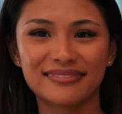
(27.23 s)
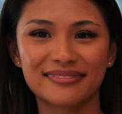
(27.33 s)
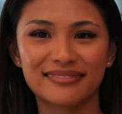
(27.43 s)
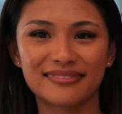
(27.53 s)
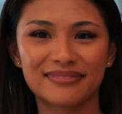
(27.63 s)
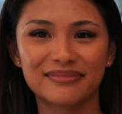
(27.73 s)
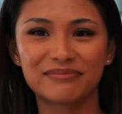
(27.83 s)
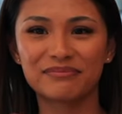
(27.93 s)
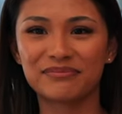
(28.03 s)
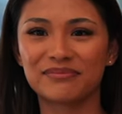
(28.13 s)

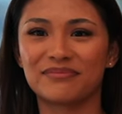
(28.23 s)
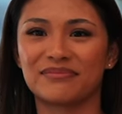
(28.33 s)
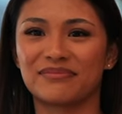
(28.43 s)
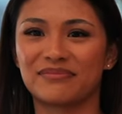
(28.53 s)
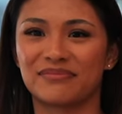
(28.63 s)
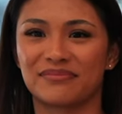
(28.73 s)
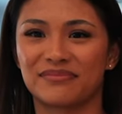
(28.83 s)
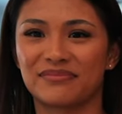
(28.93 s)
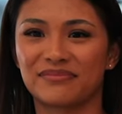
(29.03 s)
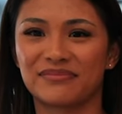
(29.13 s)

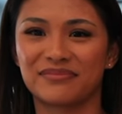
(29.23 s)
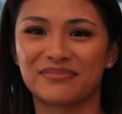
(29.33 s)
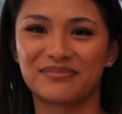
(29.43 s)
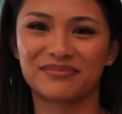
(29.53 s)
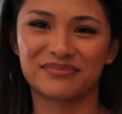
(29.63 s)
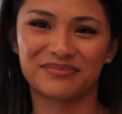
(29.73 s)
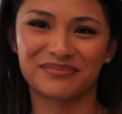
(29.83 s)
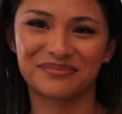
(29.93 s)
[no speech]